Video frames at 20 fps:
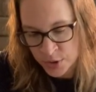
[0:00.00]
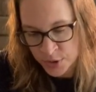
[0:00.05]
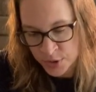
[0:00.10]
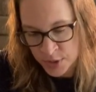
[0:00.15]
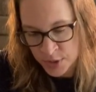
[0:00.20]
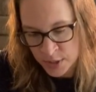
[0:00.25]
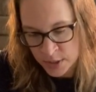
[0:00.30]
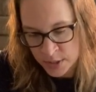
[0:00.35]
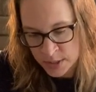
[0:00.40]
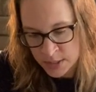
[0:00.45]

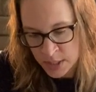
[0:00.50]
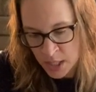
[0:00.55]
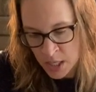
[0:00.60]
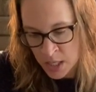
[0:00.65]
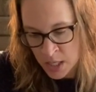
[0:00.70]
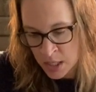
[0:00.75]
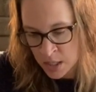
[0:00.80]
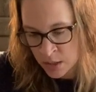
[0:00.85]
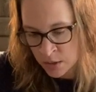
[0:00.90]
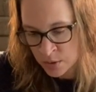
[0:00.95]
"They're
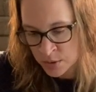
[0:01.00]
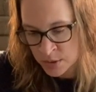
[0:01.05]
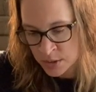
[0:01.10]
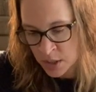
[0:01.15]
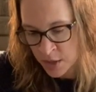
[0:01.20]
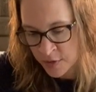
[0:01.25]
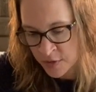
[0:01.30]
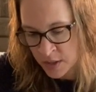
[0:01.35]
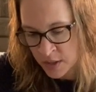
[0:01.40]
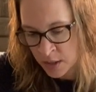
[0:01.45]
saying there's
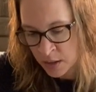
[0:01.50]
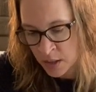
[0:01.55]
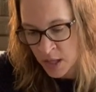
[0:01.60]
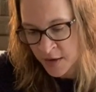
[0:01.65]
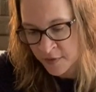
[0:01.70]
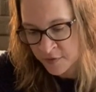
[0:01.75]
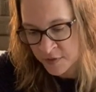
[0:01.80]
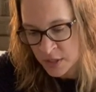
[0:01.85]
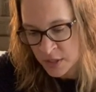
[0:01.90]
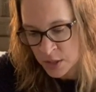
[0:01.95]
nothing
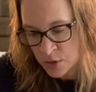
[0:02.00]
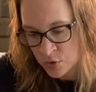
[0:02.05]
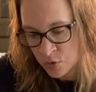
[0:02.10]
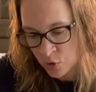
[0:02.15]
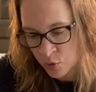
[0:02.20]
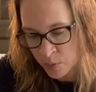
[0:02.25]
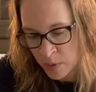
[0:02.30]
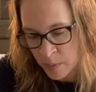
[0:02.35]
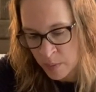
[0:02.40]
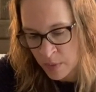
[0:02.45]
left," he
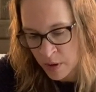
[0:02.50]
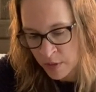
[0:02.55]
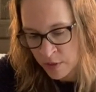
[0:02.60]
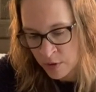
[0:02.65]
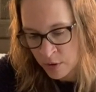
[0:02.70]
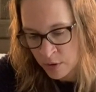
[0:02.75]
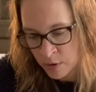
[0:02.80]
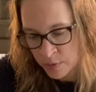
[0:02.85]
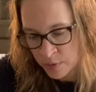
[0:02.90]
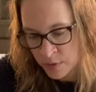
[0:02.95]
told my
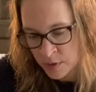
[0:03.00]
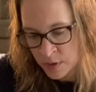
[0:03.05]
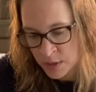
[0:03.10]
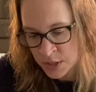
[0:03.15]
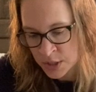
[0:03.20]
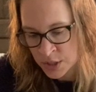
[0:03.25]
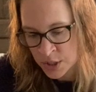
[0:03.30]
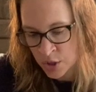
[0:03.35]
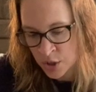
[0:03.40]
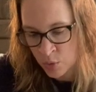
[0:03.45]
mother.
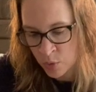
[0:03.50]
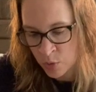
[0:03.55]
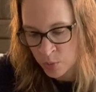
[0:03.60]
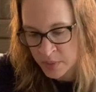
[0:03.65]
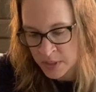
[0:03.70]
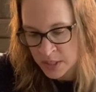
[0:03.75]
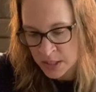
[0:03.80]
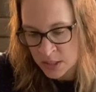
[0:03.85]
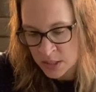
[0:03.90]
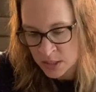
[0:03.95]
"This year will
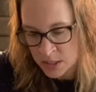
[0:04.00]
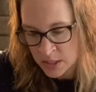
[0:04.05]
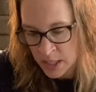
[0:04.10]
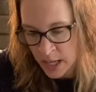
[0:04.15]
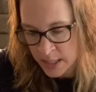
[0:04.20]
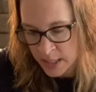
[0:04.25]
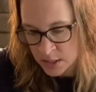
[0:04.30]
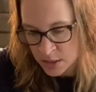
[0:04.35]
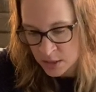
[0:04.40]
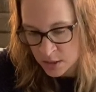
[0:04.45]
be a
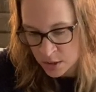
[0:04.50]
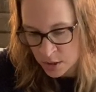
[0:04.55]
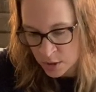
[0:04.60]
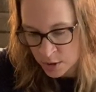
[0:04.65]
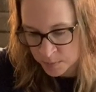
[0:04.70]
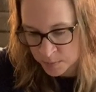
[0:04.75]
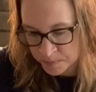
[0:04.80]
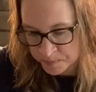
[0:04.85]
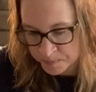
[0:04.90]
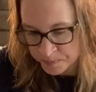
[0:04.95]

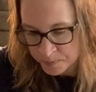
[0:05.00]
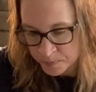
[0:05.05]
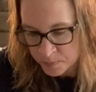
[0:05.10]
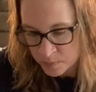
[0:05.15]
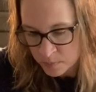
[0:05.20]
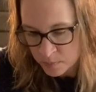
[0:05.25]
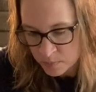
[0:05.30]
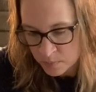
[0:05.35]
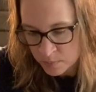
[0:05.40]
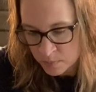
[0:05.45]
disaster."
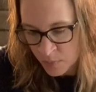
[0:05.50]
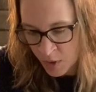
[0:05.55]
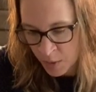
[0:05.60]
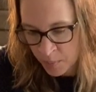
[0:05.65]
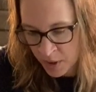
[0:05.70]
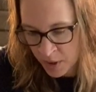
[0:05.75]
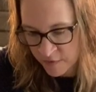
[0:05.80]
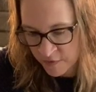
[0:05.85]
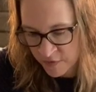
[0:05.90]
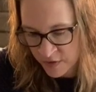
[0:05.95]

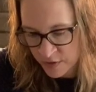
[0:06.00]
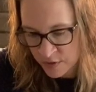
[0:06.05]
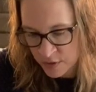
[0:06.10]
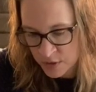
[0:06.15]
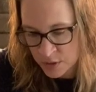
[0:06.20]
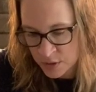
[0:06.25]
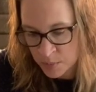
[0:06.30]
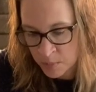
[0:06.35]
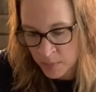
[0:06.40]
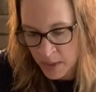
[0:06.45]

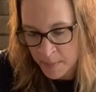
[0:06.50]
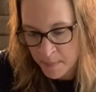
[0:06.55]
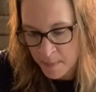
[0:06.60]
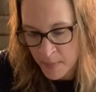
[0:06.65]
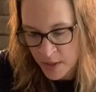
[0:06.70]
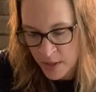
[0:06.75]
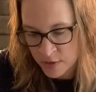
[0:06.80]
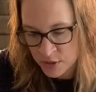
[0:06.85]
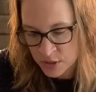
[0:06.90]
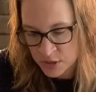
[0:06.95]
My
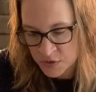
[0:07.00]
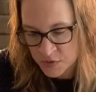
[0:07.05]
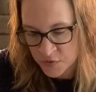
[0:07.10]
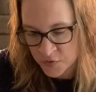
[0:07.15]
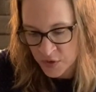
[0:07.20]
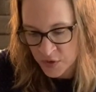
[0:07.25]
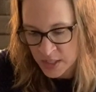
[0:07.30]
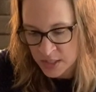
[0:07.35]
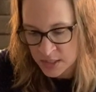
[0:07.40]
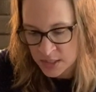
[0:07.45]
mother's
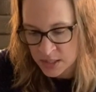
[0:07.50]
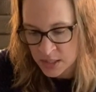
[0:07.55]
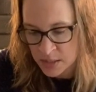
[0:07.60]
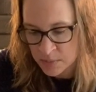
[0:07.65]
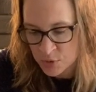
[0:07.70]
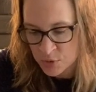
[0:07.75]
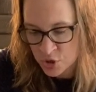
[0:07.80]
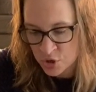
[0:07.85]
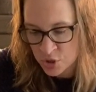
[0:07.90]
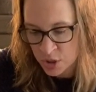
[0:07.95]
face
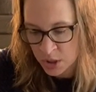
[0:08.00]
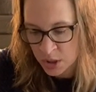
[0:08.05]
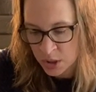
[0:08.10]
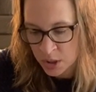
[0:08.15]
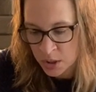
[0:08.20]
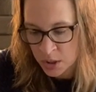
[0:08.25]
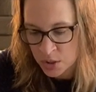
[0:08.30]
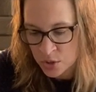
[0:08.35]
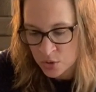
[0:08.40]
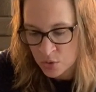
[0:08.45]
seemed
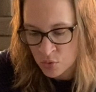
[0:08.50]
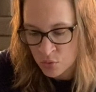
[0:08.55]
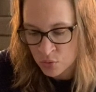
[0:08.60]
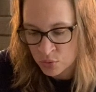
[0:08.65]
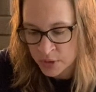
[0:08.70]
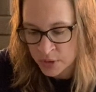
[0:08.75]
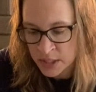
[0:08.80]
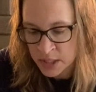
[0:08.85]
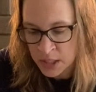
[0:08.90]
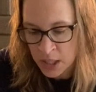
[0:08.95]
stricken.
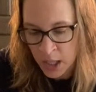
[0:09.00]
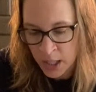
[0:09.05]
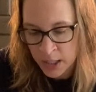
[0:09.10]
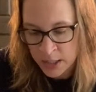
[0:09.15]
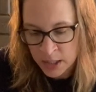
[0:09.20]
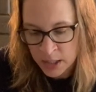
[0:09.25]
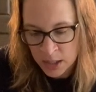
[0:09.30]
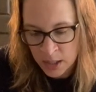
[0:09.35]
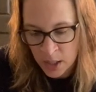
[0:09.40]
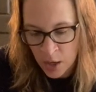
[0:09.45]
"Only God
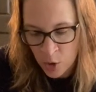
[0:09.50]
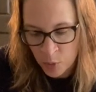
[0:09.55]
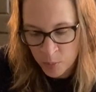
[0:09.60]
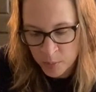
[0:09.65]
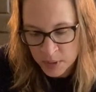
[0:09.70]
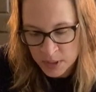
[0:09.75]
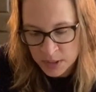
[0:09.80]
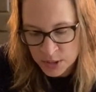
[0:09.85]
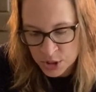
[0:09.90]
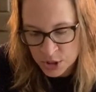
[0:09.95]
can help
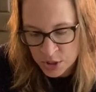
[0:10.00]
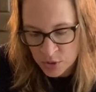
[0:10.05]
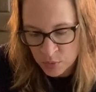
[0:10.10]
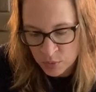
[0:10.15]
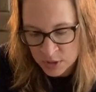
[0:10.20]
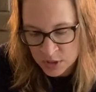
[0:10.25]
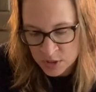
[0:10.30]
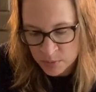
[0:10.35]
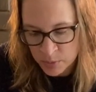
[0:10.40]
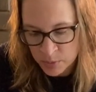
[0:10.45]
us," she
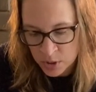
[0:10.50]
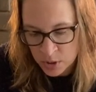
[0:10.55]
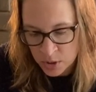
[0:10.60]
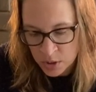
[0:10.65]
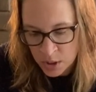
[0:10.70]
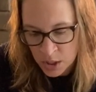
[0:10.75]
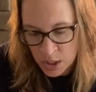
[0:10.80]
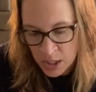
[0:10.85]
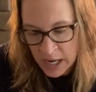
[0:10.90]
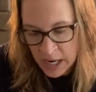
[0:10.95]
whispered.
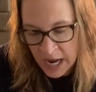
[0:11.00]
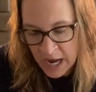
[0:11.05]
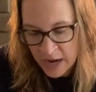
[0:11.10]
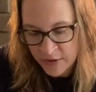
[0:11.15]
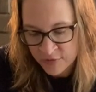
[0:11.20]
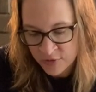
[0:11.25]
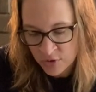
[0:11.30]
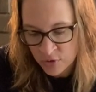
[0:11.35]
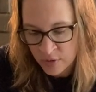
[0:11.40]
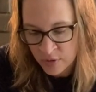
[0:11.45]

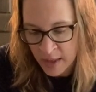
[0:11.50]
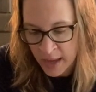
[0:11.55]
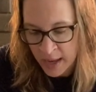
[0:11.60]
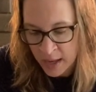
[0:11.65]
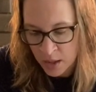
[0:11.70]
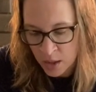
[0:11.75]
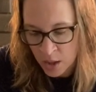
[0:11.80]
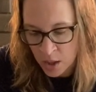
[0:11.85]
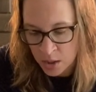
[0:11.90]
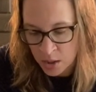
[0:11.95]
After that,
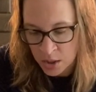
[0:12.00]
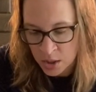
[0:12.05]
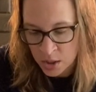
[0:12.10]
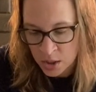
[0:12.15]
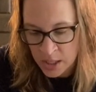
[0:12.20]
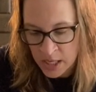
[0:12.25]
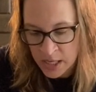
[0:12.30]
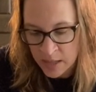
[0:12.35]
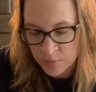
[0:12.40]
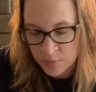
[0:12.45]
hunger
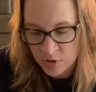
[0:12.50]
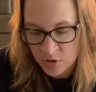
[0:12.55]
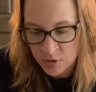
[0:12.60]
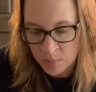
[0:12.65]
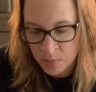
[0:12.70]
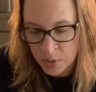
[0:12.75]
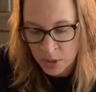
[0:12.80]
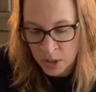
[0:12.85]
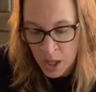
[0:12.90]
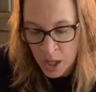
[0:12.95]
came to
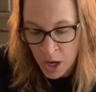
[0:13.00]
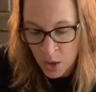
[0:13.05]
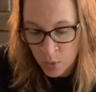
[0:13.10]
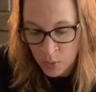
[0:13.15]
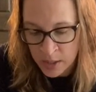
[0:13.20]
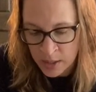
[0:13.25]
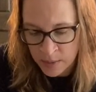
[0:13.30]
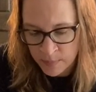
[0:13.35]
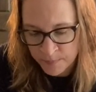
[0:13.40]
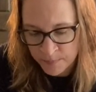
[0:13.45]
Malawi.